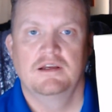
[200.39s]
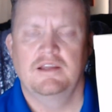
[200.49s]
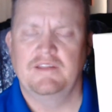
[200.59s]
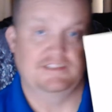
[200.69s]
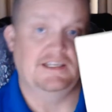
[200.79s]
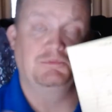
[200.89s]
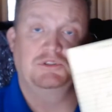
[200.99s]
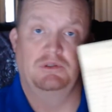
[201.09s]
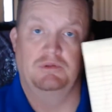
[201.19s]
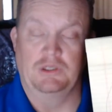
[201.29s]
And that's
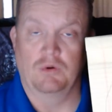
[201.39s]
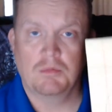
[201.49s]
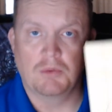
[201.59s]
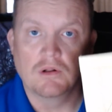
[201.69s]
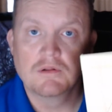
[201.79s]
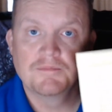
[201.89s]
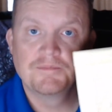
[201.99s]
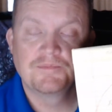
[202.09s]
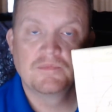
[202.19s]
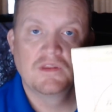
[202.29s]
absolutely normal.
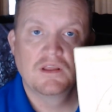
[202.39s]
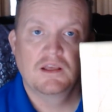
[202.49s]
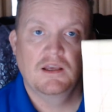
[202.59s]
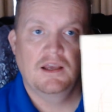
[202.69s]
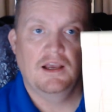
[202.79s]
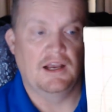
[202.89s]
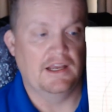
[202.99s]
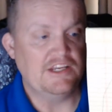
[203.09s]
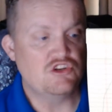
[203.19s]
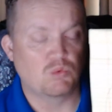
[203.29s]

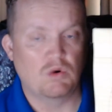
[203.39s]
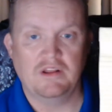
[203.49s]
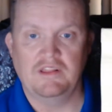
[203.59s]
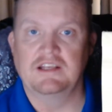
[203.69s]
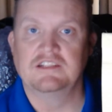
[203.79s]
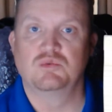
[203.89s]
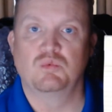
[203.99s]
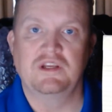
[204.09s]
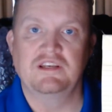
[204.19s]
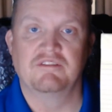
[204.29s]
Each one of these,
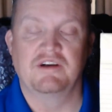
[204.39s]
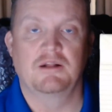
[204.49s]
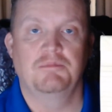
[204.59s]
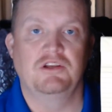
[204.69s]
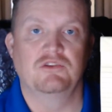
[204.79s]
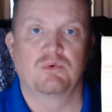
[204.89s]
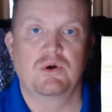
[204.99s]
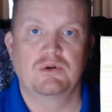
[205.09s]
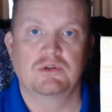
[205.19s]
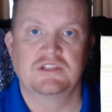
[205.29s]
we develop these
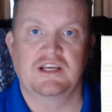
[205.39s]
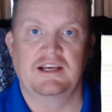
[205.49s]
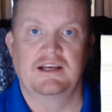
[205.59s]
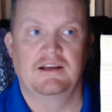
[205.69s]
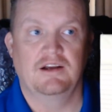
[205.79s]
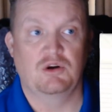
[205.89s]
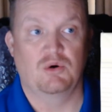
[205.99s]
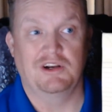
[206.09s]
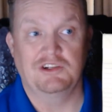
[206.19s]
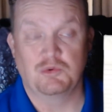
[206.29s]
roles
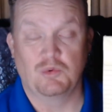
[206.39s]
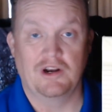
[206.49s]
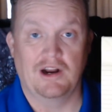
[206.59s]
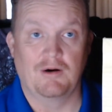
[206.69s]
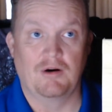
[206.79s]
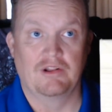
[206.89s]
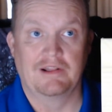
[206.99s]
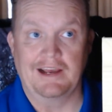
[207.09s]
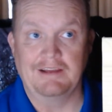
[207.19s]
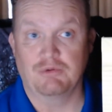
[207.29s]
according to what our
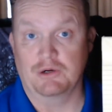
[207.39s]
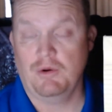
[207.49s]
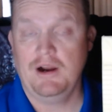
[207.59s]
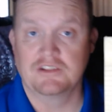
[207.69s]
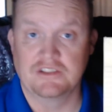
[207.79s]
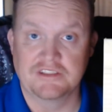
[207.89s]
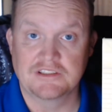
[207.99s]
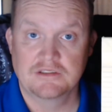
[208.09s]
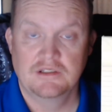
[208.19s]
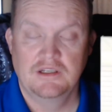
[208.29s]
life requires of
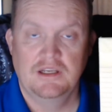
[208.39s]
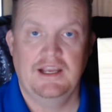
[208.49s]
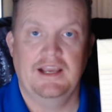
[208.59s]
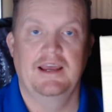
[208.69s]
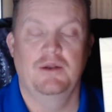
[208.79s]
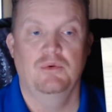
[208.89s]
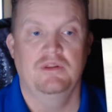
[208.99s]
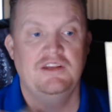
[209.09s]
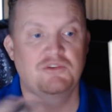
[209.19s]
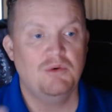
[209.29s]
us. And with
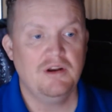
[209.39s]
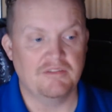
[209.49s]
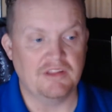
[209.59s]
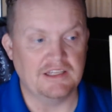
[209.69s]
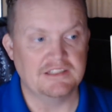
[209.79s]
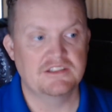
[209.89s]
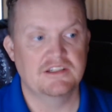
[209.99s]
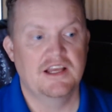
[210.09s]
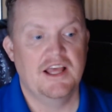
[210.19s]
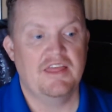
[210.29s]
each one of these,
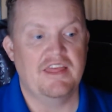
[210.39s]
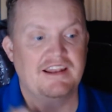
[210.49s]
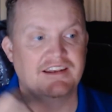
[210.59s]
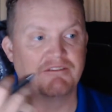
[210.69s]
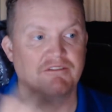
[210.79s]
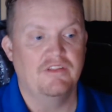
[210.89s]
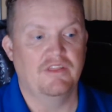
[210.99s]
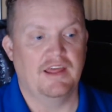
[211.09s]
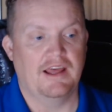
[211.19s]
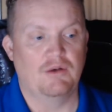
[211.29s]

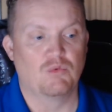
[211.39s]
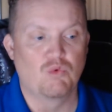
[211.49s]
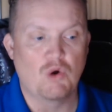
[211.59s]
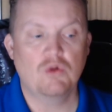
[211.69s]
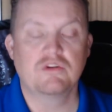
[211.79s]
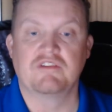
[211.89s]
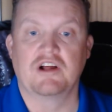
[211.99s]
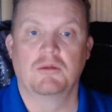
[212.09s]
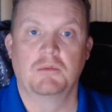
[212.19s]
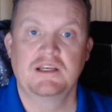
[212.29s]
that role
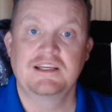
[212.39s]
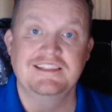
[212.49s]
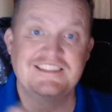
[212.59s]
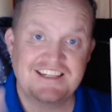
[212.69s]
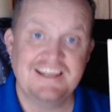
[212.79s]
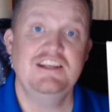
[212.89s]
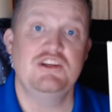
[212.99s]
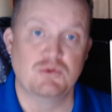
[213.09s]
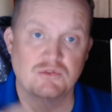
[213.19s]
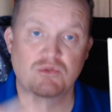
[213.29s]
development
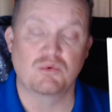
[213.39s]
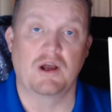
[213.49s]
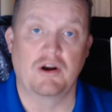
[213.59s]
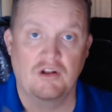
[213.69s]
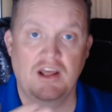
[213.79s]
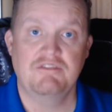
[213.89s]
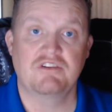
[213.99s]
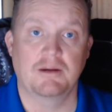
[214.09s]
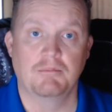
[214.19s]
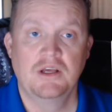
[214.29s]
continues throughout our
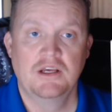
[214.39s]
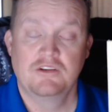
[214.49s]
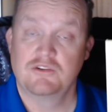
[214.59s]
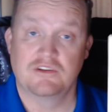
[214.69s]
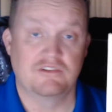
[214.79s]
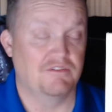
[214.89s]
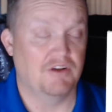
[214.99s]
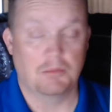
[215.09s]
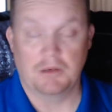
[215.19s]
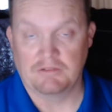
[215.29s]
lifetime. So this
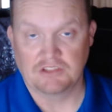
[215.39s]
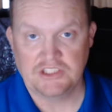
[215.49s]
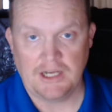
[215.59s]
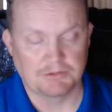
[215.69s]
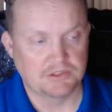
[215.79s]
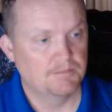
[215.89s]
development never stops.